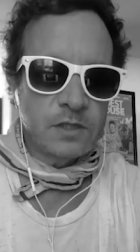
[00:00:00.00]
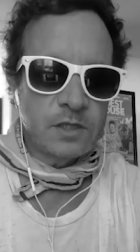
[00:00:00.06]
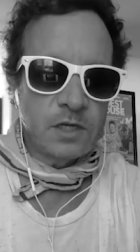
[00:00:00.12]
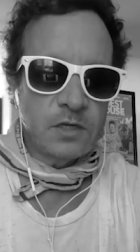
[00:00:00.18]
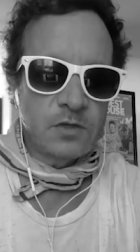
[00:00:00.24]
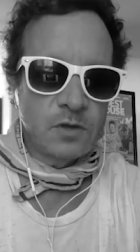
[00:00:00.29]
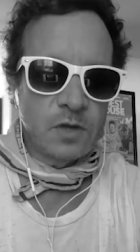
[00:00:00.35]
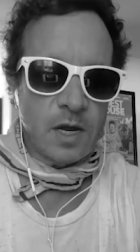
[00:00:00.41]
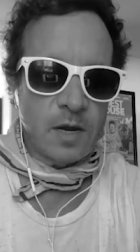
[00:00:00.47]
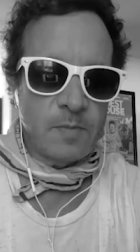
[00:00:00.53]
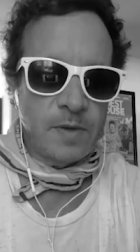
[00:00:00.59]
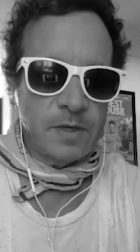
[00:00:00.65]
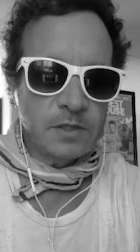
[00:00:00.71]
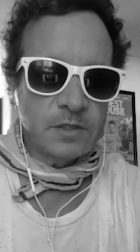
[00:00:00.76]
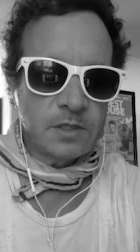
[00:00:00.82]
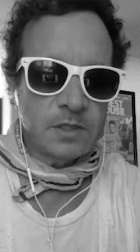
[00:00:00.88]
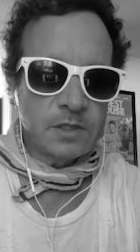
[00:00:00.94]
They do a lot of
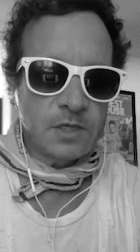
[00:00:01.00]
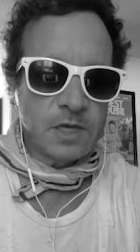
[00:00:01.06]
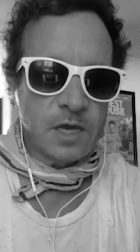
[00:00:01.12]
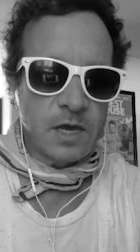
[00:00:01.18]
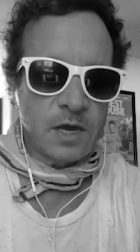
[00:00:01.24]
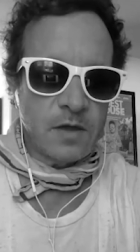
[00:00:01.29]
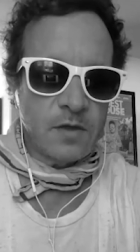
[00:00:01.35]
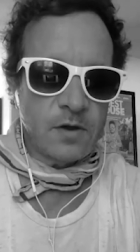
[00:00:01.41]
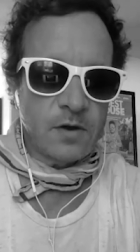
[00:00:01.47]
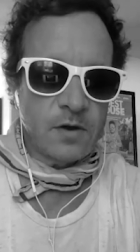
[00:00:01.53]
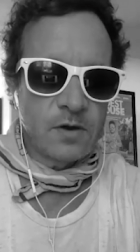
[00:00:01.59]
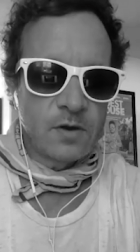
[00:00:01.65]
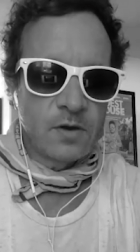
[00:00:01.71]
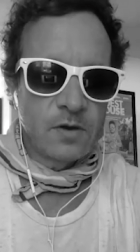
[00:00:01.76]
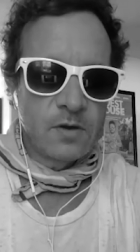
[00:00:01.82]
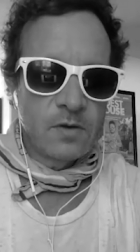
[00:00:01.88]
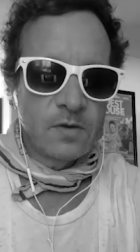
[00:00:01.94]
business together,
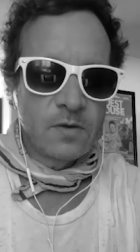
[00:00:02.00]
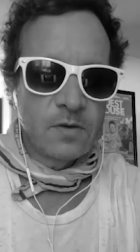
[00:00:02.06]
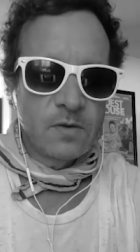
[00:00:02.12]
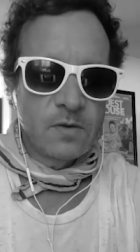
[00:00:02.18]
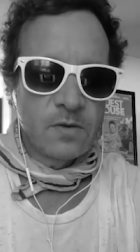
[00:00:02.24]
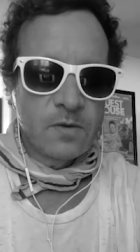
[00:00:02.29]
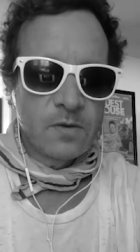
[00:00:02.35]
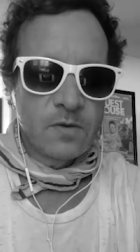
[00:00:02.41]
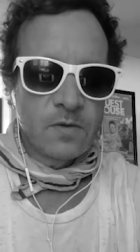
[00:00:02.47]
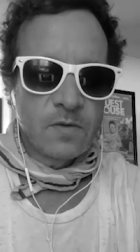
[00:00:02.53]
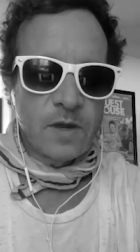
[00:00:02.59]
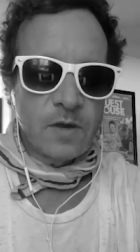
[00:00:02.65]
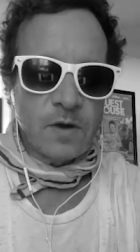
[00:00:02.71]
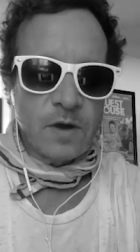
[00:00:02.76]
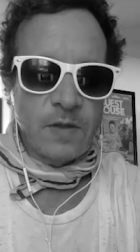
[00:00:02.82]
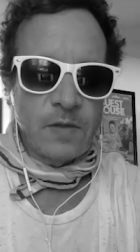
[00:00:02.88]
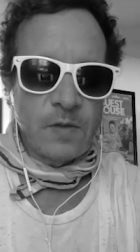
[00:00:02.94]
they
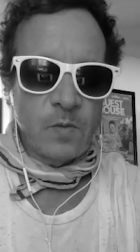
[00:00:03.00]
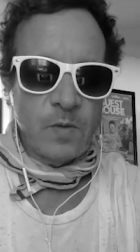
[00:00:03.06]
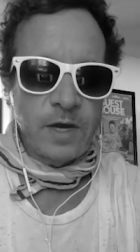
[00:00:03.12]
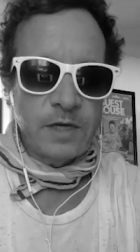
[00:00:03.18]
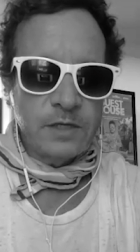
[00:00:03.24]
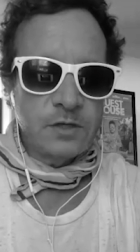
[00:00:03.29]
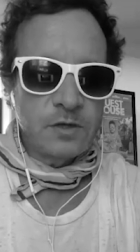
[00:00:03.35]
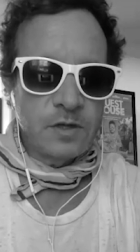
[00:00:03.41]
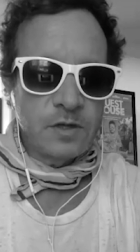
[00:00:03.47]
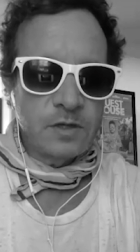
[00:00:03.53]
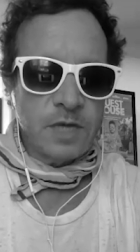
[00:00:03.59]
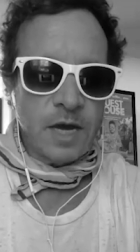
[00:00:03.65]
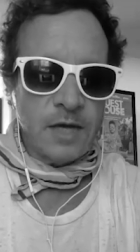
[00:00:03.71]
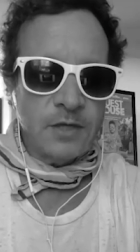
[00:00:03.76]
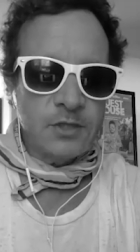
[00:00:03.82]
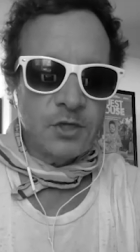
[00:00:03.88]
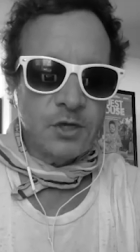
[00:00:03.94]
were on the way to the
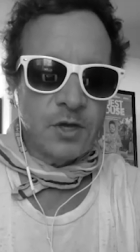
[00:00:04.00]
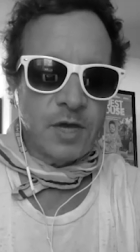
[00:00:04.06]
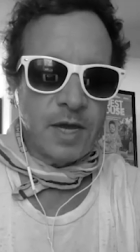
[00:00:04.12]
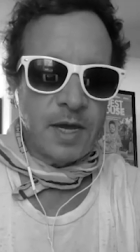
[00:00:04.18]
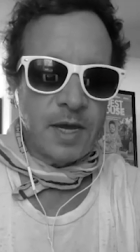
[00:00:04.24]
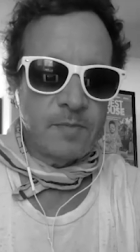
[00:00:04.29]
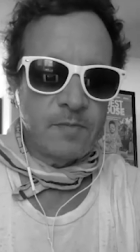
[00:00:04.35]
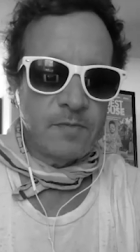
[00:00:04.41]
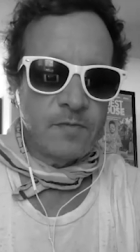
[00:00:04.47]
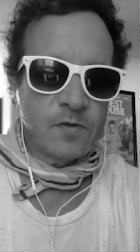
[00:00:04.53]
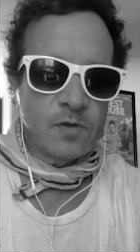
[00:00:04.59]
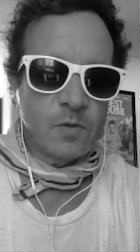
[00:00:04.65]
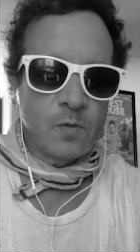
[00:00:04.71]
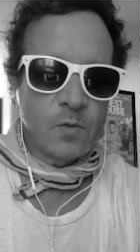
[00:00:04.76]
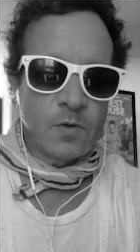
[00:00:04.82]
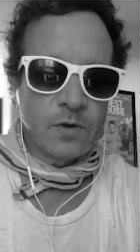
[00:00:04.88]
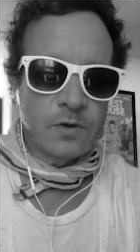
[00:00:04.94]
Dodger game for the
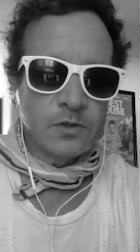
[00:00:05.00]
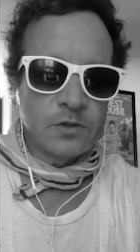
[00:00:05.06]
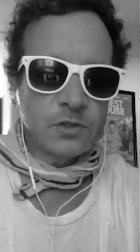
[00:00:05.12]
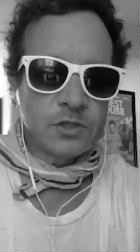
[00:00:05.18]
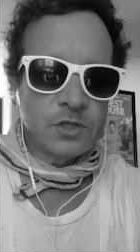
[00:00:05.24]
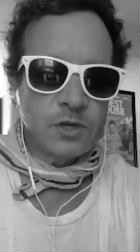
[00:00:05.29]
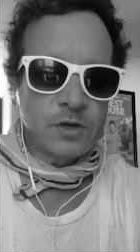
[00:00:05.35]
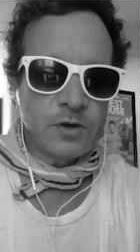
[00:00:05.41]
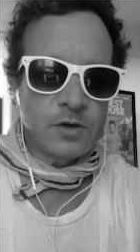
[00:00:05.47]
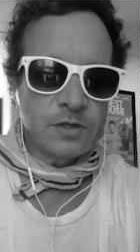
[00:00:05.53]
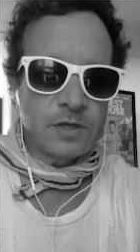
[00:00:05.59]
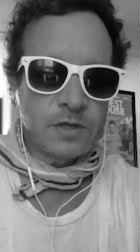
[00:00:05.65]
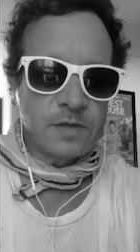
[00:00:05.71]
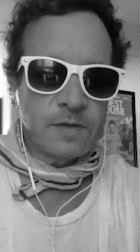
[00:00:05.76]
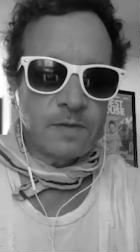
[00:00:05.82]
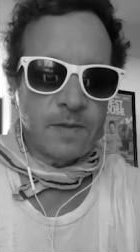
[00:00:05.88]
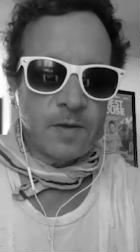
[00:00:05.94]
World Series. I
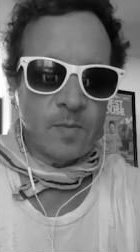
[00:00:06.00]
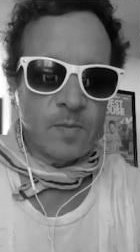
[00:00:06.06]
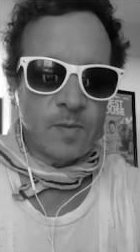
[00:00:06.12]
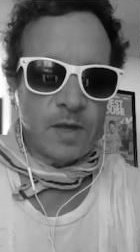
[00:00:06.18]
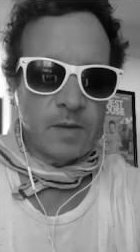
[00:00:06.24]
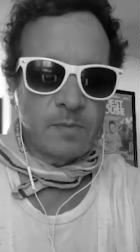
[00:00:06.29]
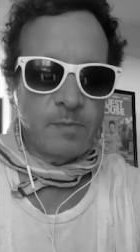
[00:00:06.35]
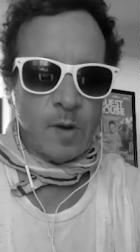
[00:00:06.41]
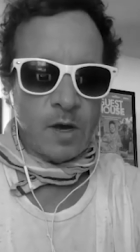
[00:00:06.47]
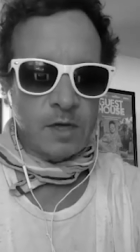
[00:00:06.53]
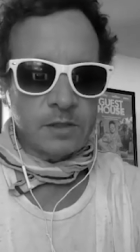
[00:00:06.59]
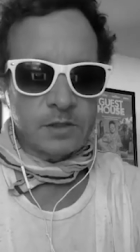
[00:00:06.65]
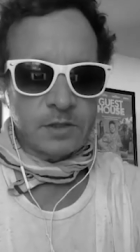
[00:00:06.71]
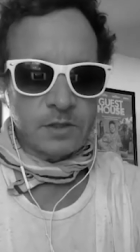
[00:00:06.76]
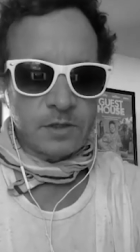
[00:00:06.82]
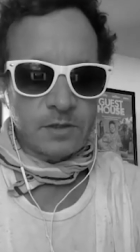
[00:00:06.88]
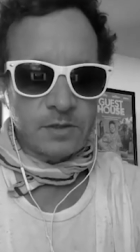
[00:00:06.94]
think they're playing
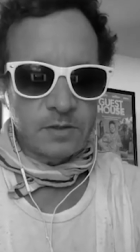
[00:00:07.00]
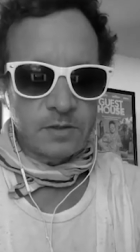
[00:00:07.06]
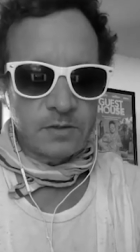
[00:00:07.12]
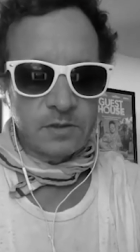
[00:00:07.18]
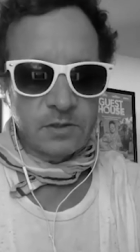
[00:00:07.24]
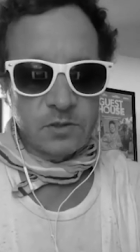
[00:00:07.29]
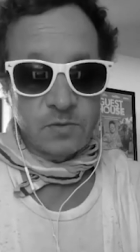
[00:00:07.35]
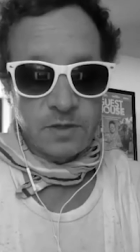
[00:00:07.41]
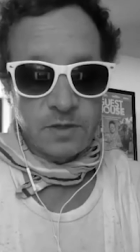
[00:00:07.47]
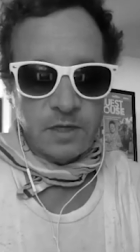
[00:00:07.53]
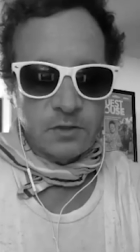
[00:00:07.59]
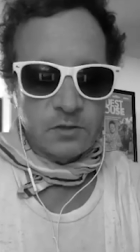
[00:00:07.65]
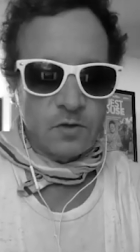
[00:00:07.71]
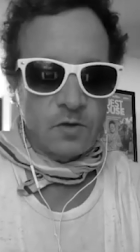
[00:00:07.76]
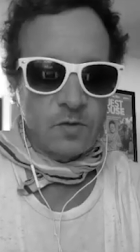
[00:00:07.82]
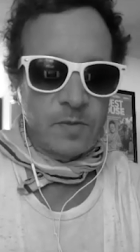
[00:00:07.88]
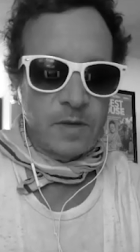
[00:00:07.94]
Boston. This is what they
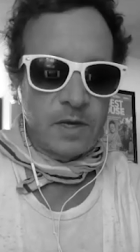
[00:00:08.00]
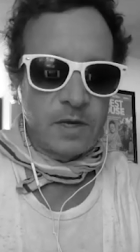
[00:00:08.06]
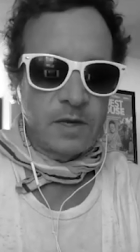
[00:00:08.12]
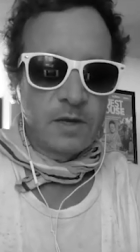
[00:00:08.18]
told me.